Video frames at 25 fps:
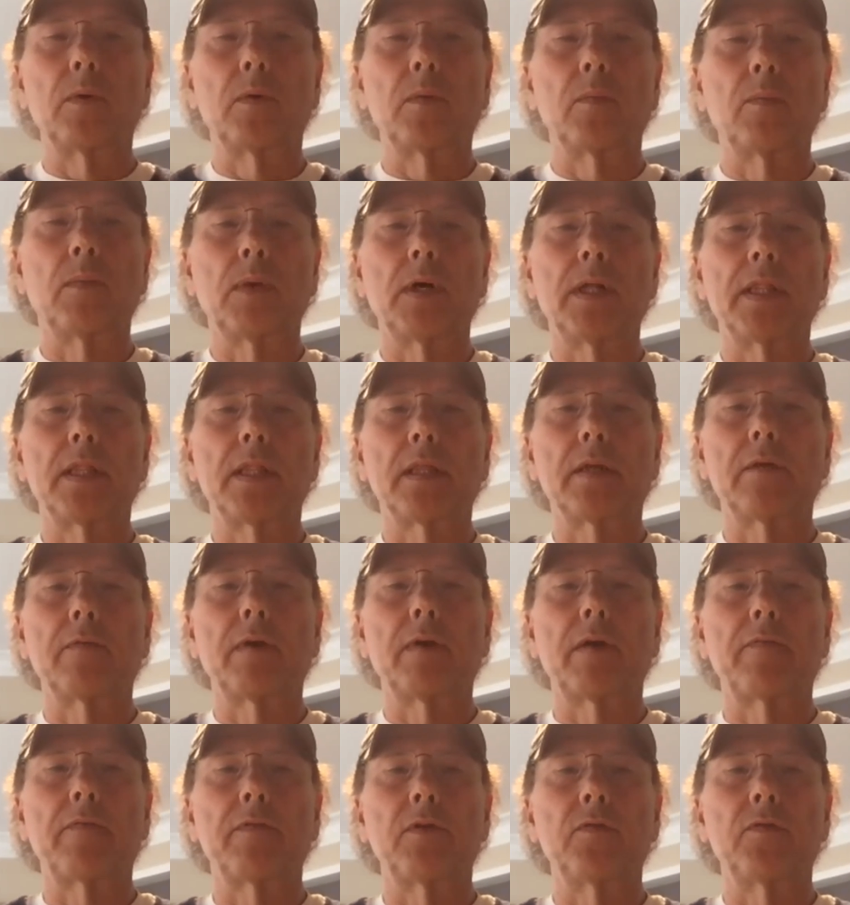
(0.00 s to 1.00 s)
monthly
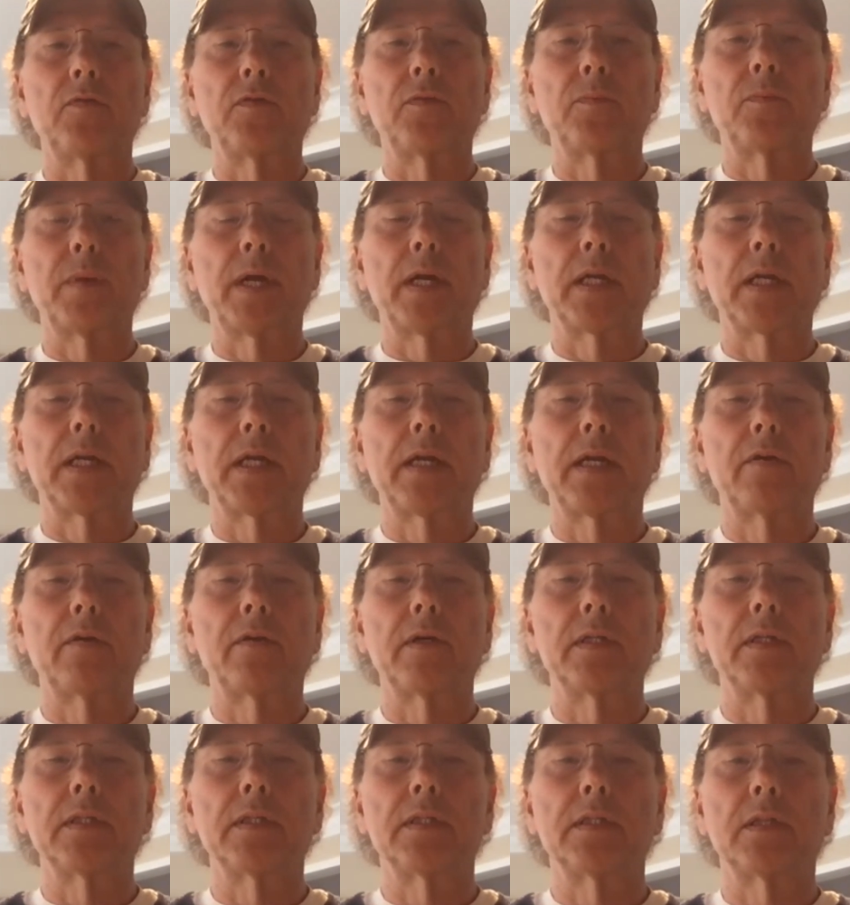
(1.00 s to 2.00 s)
revenue for Medicare
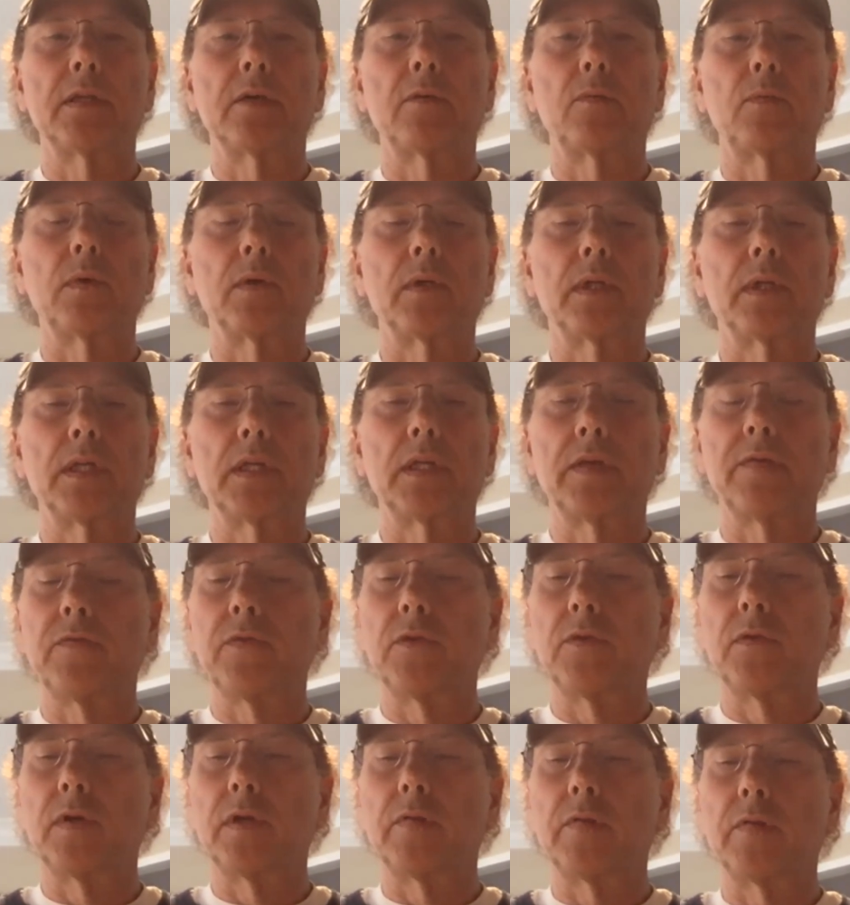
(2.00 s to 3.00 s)
is, they're willing to give
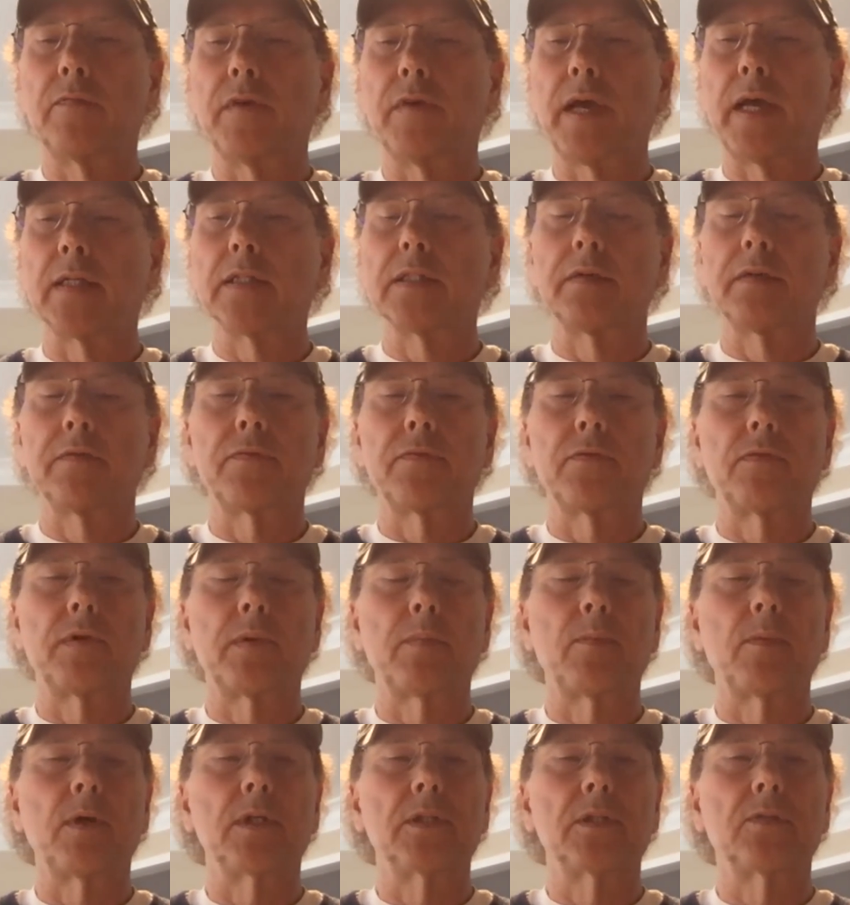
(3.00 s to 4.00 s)
you an advance of 3
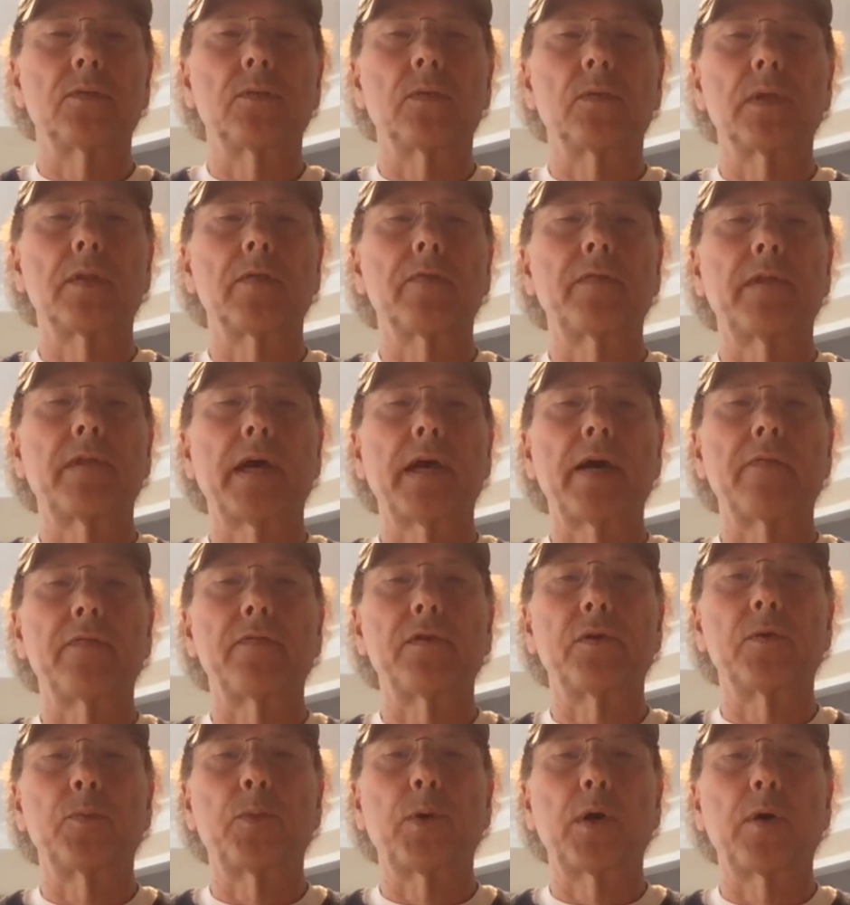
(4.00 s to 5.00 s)
months worth of that
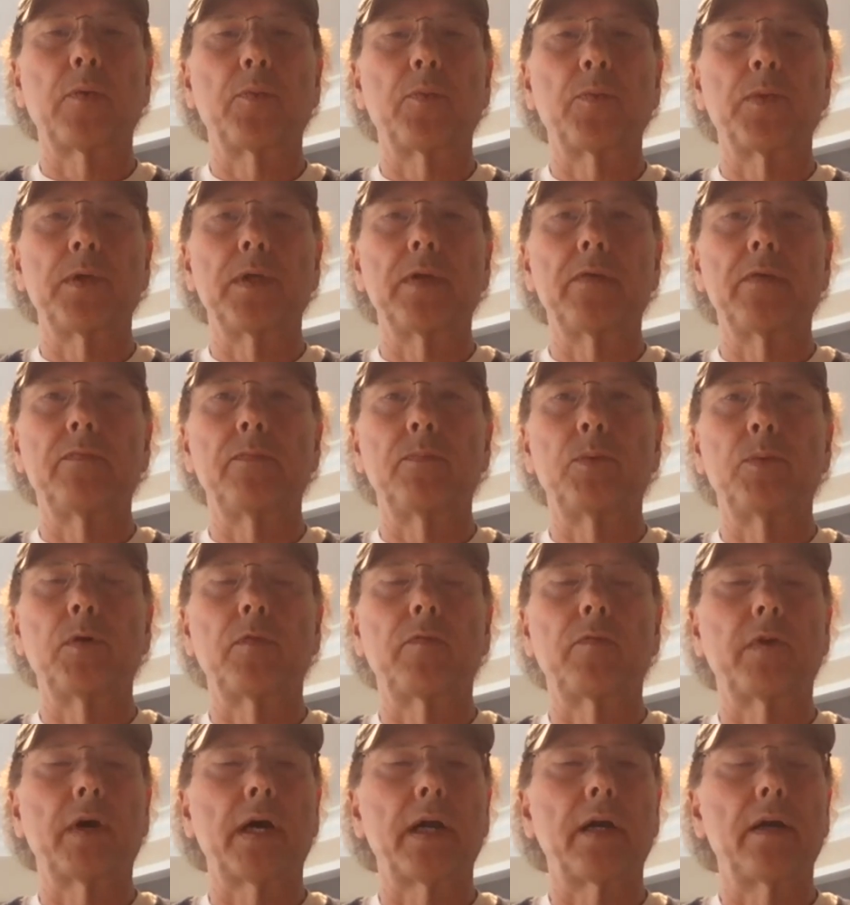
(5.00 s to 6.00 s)
for a Part B
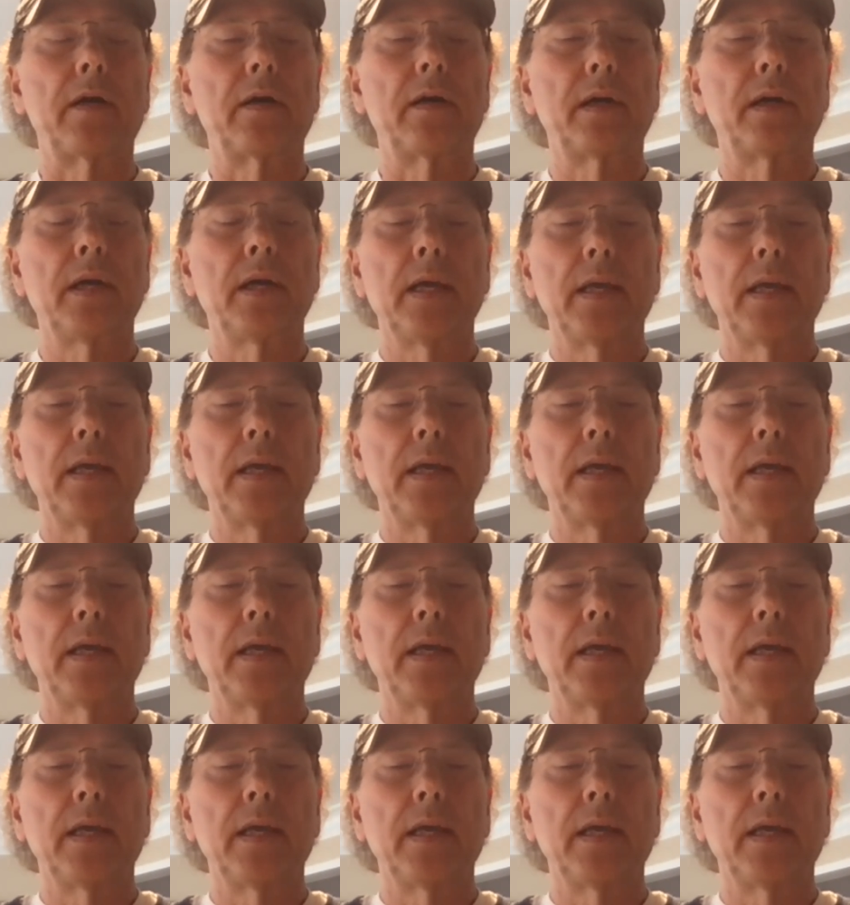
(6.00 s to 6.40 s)
provider.